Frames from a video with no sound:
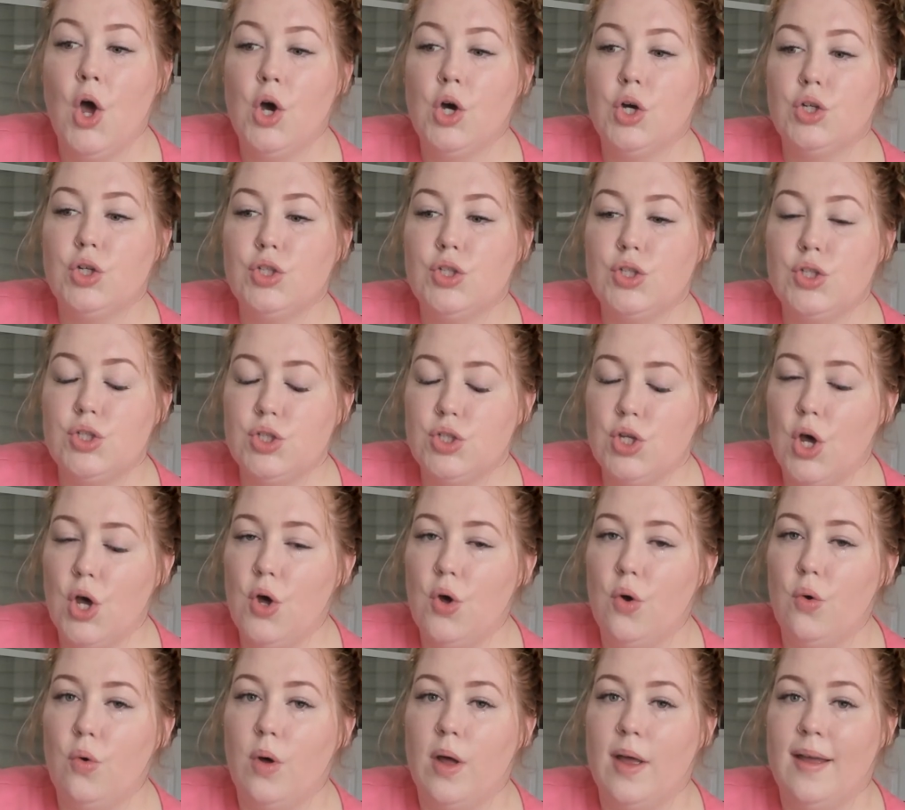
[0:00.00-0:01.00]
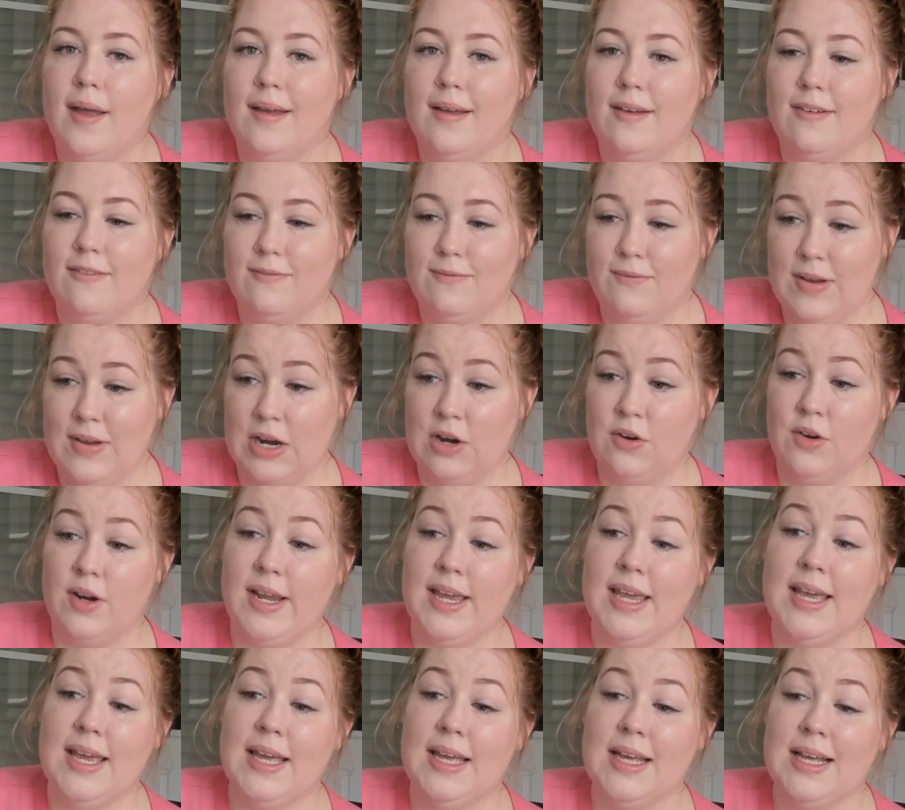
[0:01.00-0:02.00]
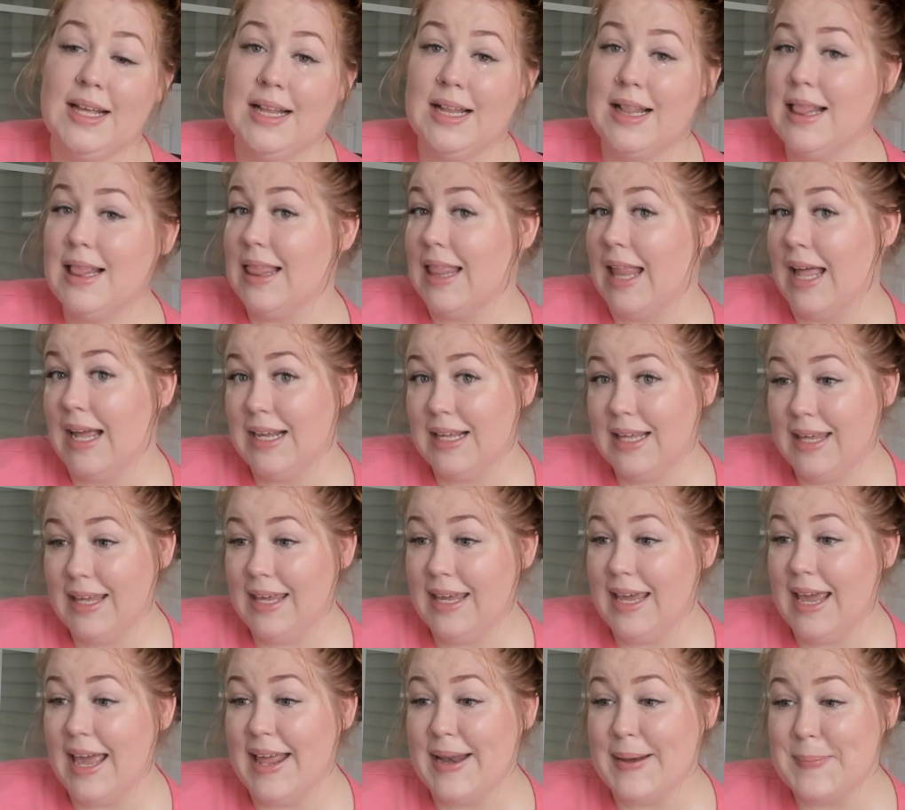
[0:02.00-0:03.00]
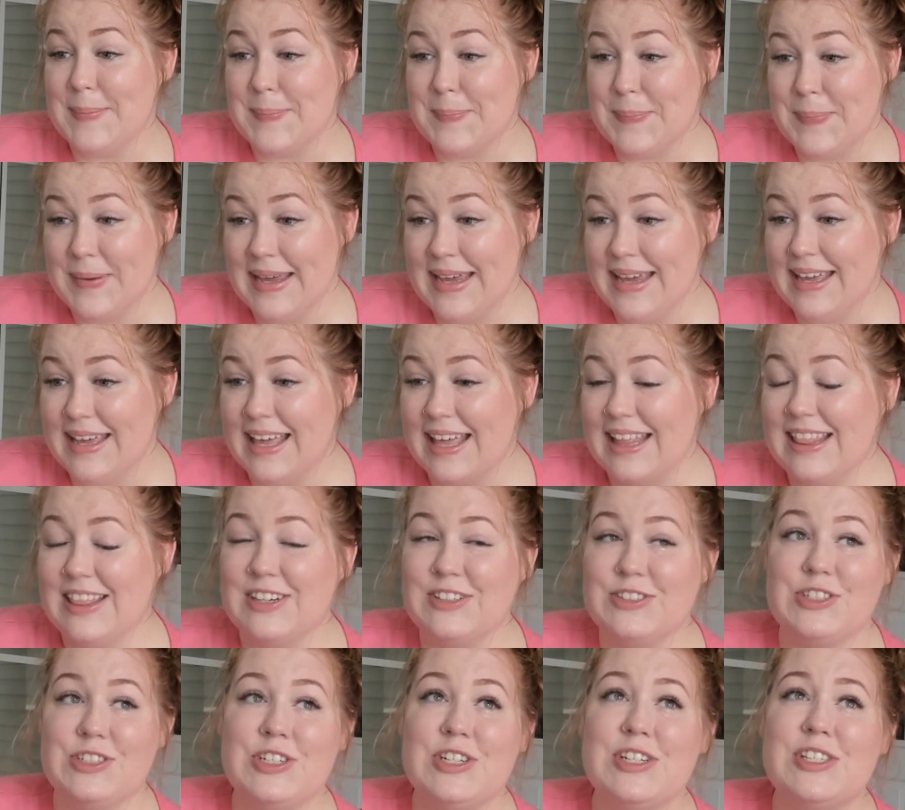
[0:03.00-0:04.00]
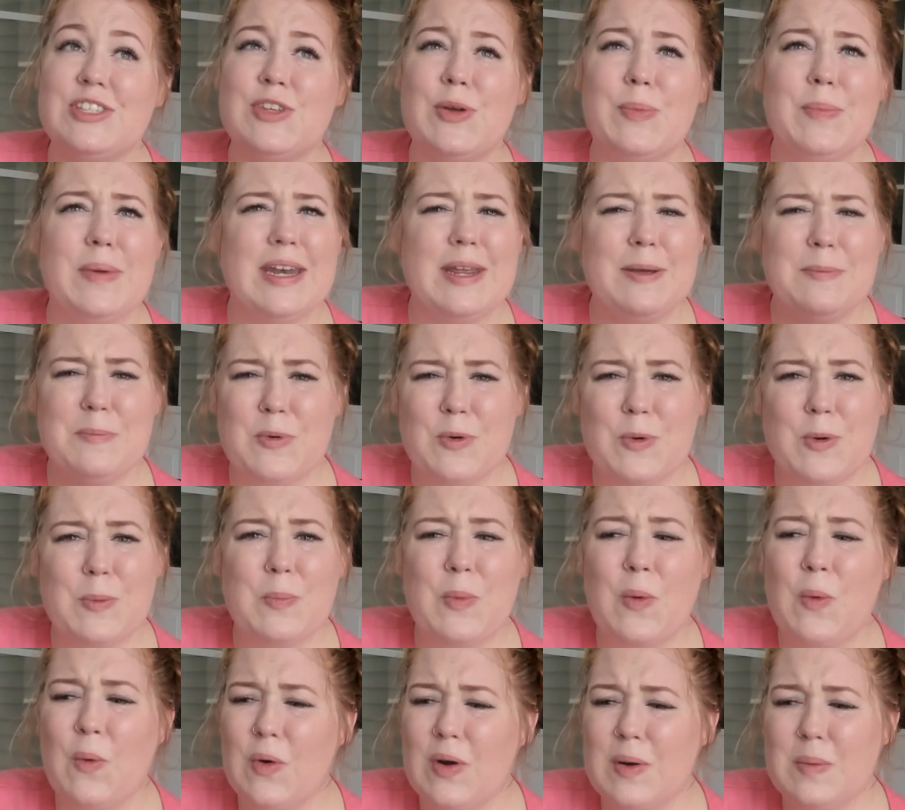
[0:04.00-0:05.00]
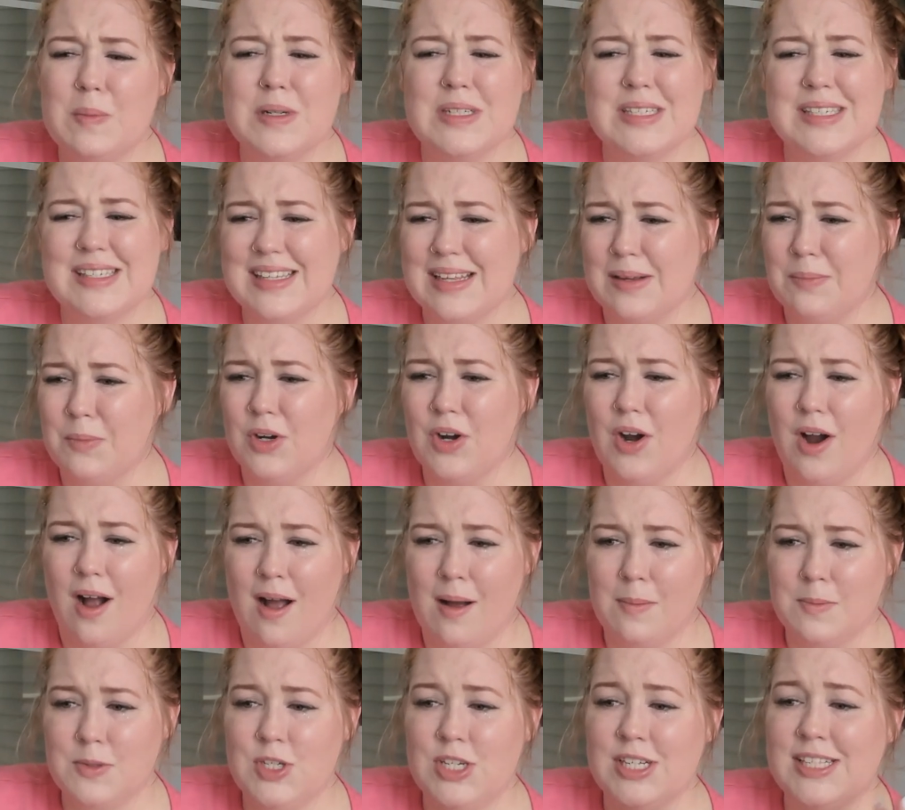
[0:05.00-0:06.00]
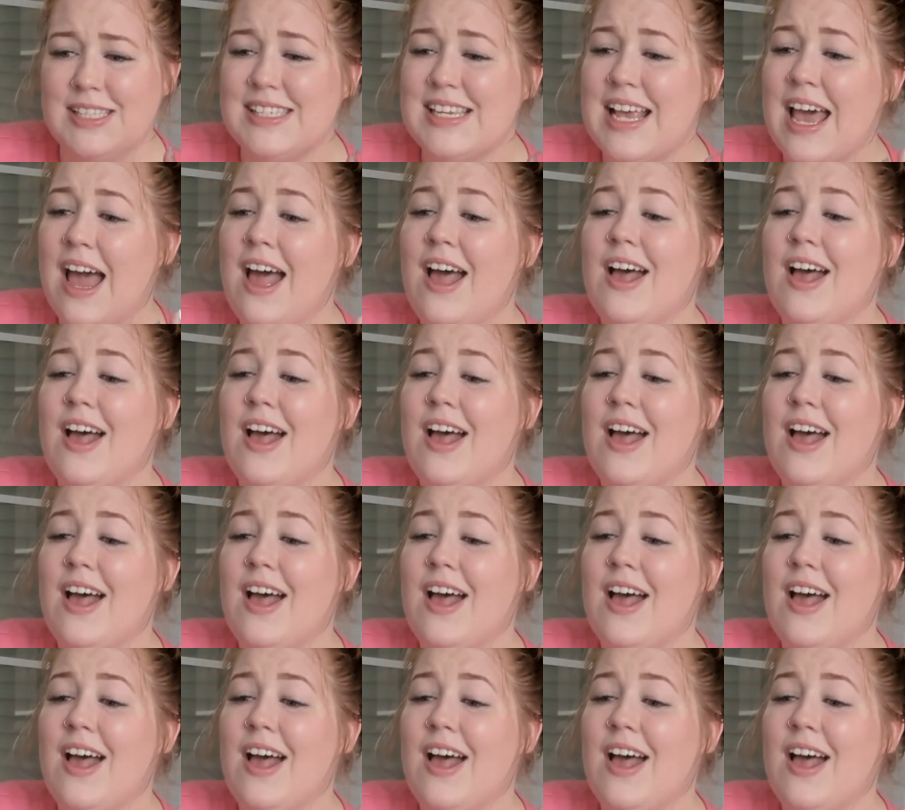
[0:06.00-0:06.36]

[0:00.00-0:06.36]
so very clunky and big, and there's just so many more portable, slimmer options.